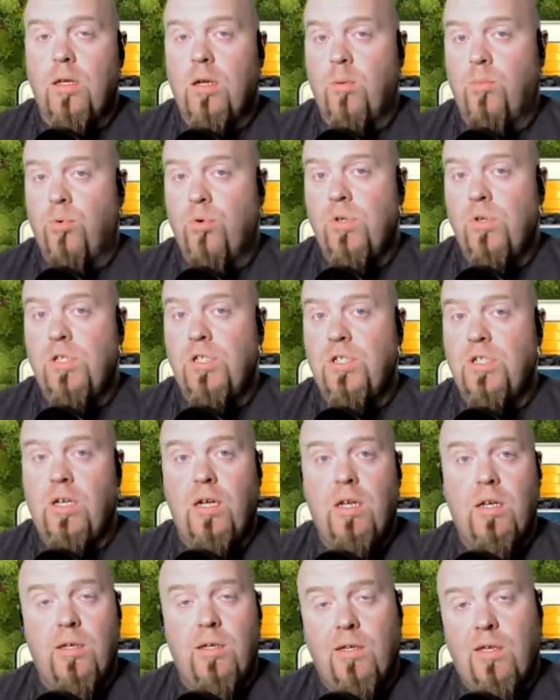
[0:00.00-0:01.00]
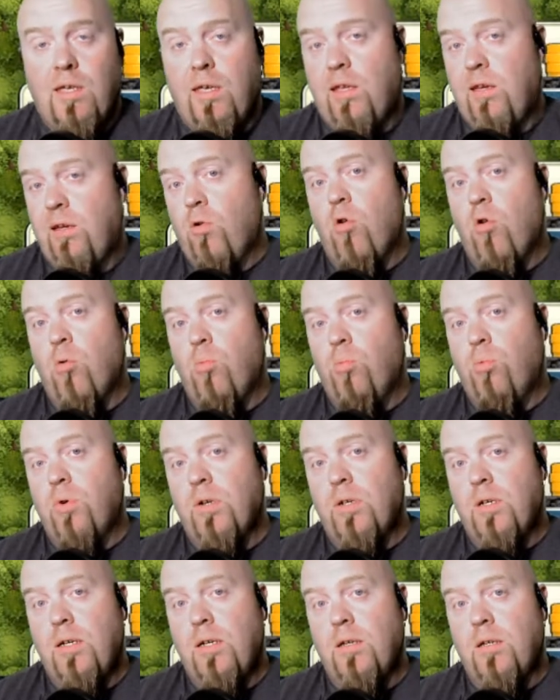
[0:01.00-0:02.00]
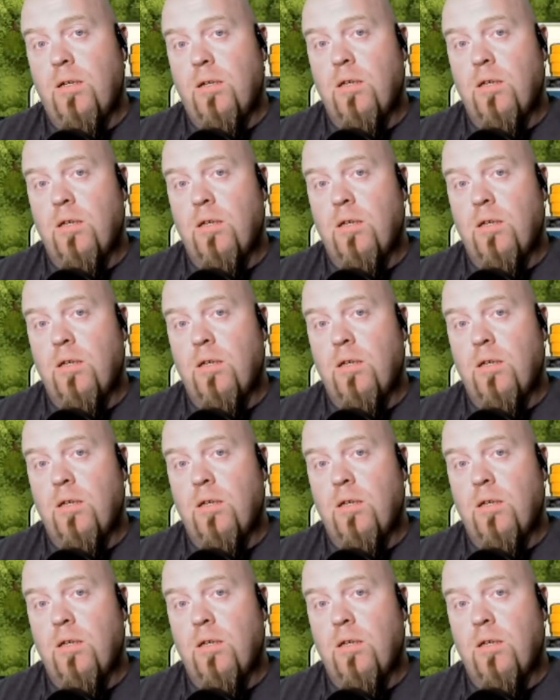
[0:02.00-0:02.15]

appreciate it, can incorporate